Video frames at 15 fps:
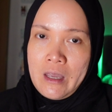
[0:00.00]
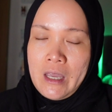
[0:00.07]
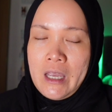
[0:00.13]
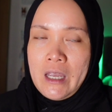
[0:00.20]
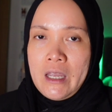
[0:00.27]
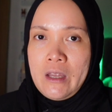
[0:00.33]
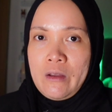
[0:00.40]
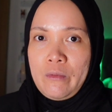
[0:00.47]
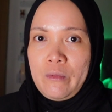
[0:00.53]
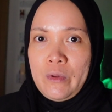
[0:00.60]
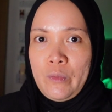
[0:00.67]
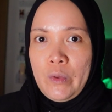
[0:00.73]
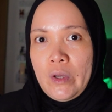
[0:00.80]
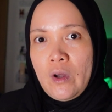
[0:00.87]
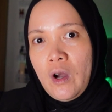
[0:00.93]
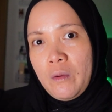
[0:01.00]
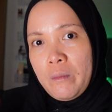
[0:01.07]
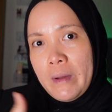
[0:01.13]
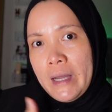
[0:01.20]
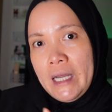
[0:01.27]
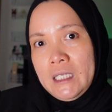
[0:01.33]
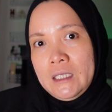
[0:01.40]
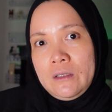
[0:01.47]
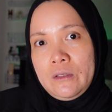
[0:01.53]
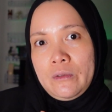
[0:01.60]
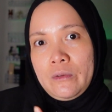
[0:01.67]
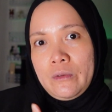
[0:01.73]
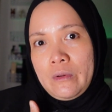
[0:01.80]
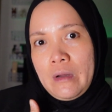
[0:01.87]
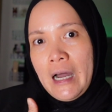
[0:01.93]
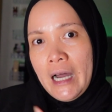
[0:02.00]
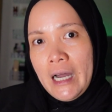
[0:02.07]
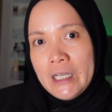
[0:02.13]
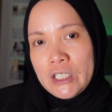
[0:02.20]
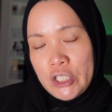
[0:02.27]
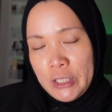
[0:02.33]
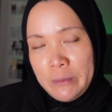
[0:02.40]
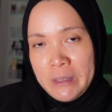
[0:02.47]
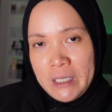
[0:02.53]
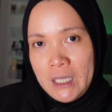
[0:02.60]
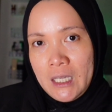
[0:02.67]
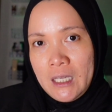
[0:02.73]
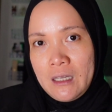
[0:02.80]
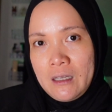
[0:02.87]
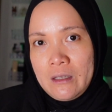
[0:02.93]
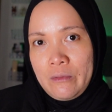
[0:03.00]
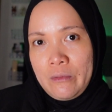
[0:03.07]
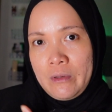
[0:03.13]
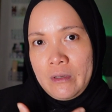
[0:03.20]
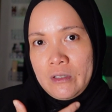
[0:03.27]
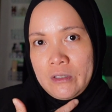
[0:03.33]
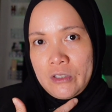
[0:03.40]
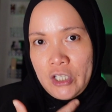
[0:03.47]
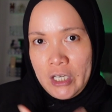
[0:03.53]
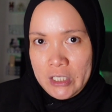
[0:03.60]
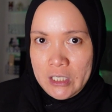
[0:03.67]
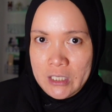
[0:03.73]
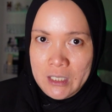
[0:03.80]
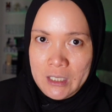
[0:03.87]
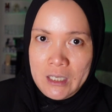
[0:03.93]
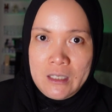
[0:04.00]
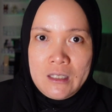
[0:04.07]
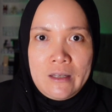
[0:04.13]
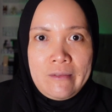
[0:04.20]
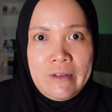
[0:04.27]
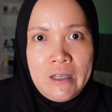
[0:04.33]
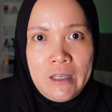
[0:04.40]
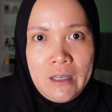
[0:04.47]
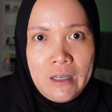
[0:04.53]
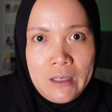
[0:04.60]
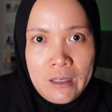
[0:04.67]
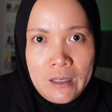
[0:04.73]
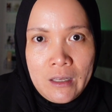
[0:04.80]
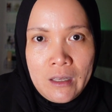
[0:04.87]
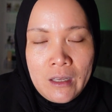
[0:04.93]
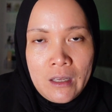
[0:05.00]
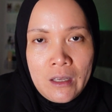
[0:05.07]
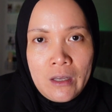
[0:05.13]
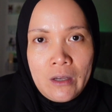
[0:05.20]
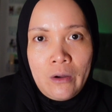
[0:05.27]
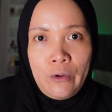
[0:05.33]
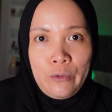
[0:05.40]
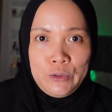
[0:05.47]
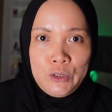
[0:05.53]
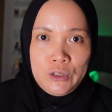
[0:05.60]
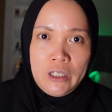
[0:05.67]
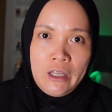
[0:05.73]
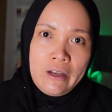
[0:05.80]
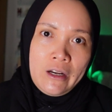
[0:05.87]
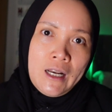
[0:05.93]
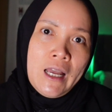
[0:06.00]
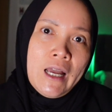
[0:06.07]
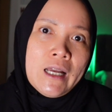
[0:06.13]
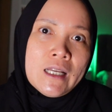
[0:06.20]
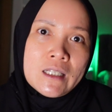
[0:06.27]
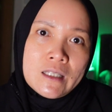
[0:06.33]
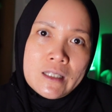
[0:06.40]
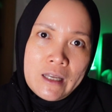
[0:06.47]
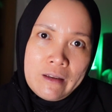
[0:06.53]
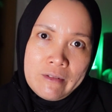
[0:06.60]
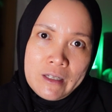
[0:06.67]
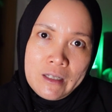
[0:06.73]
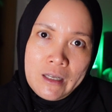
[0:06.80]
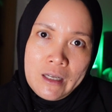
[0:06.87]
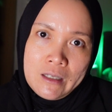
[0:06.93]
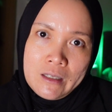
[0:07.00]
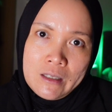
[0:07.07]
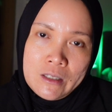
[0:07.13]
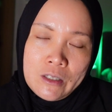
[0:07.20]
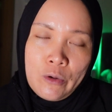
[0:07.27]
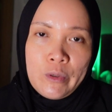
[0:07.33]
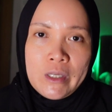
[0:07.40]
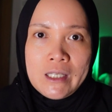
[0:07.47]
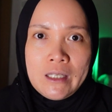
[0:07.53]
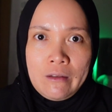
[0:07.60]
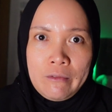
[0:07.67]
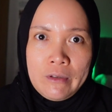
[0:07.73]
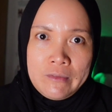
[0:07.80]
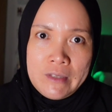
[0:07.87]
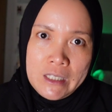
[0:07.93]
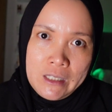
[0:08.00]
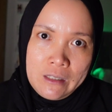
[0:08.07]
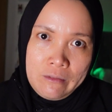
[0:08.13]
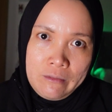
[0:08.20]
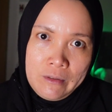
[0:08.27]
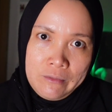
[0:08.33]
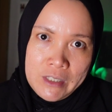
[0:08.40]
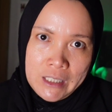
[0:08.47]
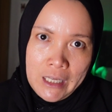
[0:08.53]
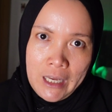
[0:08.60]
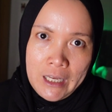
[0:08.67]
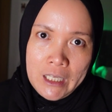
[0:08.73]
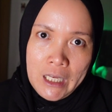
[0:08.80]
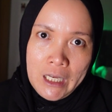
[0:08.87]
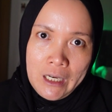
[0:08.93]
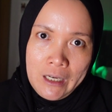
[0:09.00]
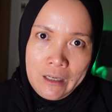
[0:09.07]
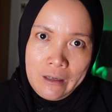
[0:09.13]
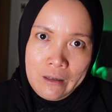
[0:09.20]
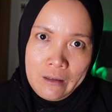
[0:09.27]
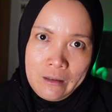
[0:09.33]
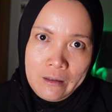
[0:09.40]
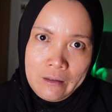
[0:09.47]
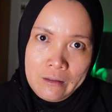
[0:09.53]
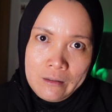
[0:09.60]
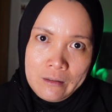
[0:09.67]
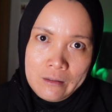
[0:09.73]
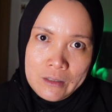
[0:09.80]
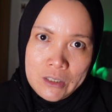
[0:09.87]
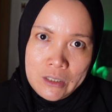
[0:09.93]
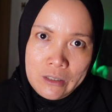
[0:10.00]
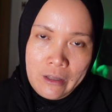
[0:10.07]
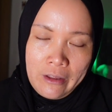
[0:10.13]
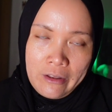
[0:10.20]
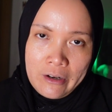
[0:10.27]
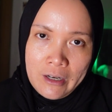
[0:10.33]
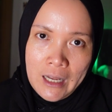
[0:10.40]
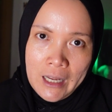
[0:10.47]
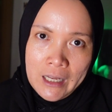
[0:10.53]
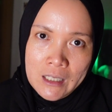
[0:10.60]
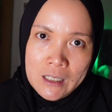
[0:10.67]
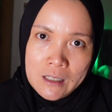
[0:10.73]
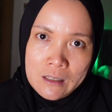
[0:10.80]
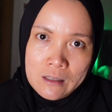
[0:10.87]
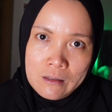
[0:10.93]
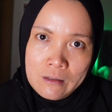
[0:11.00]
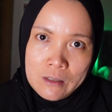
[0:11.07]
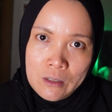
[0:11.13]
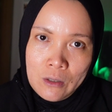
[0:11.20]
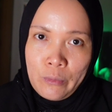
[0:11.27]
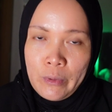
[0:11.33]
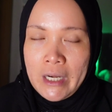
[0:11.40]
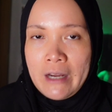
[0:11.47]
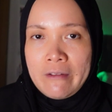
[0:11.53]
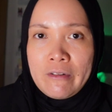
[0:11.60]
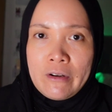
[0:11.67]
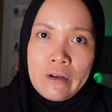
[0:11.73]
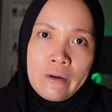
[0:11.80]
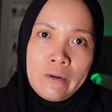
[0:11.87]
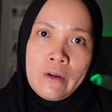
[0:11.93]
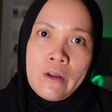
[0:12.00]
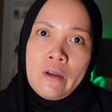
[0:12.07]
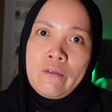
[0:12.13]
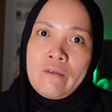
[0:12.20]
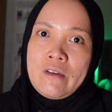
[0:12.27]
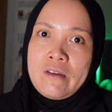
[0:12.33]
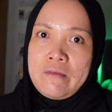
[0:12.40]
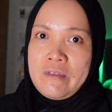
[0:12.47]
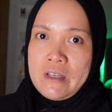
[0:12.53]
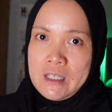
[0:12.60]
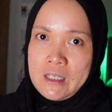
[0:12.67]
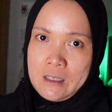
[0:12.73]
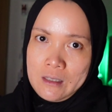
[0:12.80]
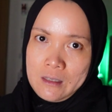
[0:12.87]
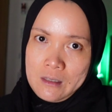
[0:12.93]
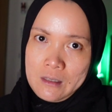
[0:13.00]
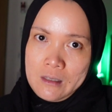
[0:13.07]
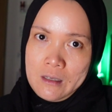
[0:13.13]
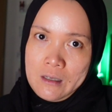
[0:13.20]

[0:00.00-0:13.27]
And when we go back to Germany, we charge us again 7 KDE. Go to Netherlands, 7 KDE. So we've stayed in Netherlands. So whenever we visit